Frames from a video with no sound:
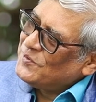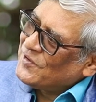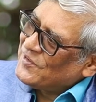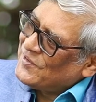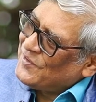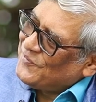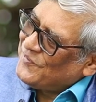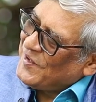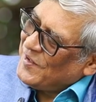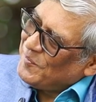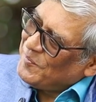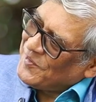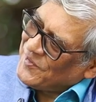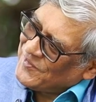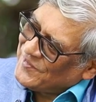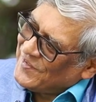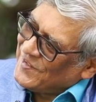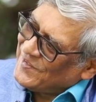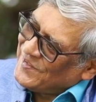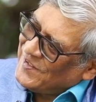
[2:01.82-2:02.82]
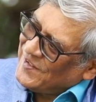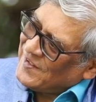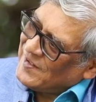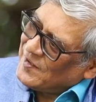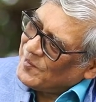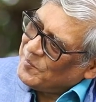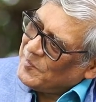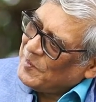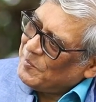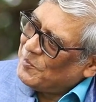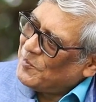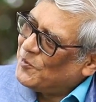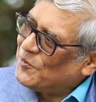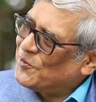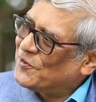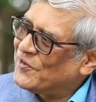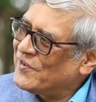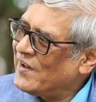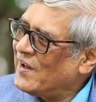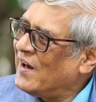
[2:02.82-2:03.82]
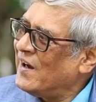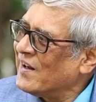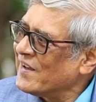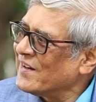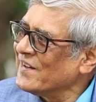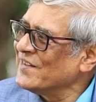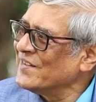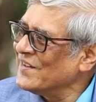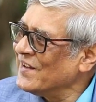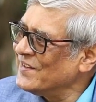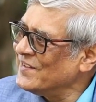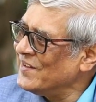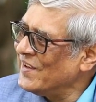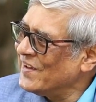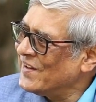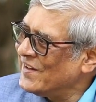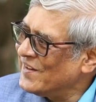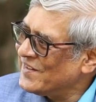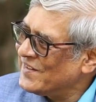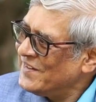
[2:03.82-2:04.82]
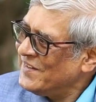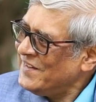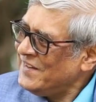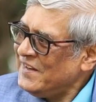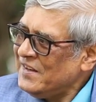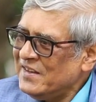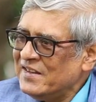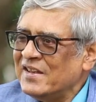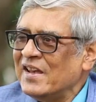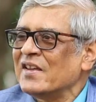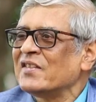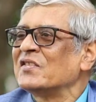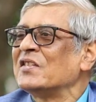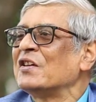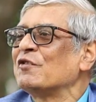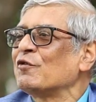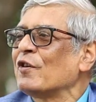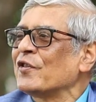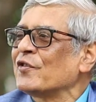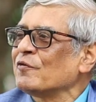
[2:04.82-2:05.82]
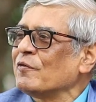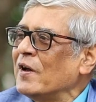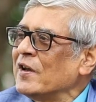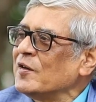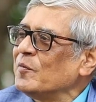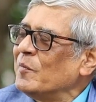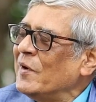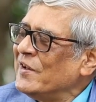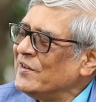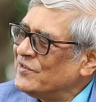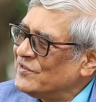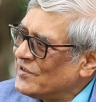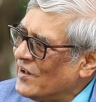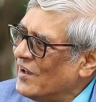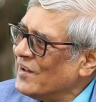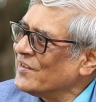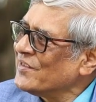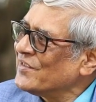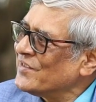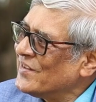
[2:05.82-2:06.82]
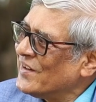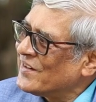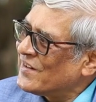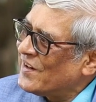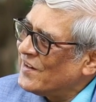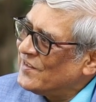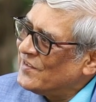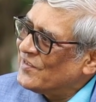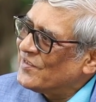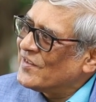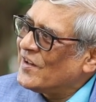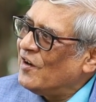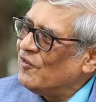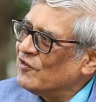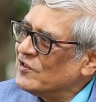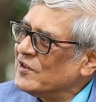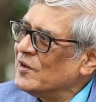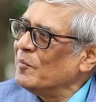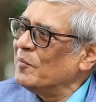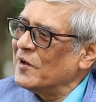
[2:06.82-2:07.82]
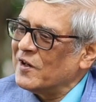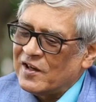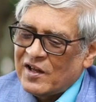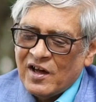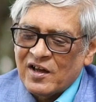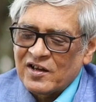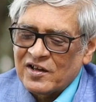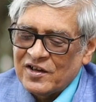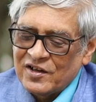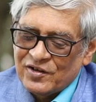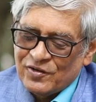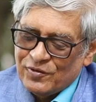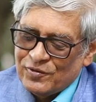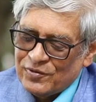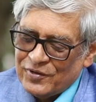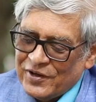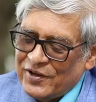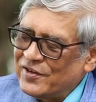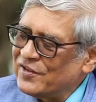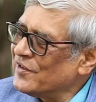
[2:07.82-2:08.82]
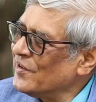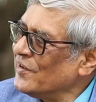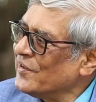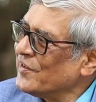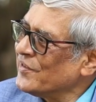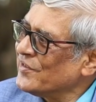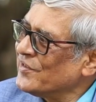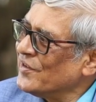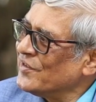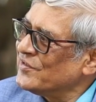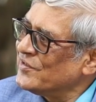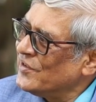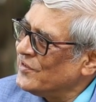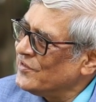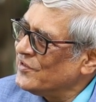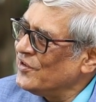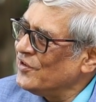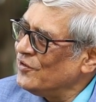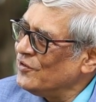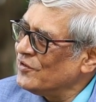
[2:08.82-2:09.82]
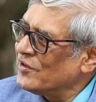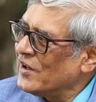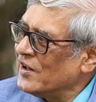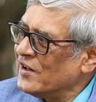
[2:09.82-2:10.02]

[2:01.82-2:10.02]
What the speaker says: was the famous Dandekar, people would say RN Dandekar. Yes, it was quite by chance that I discovered the Bhandarkar Oriental Research Institute,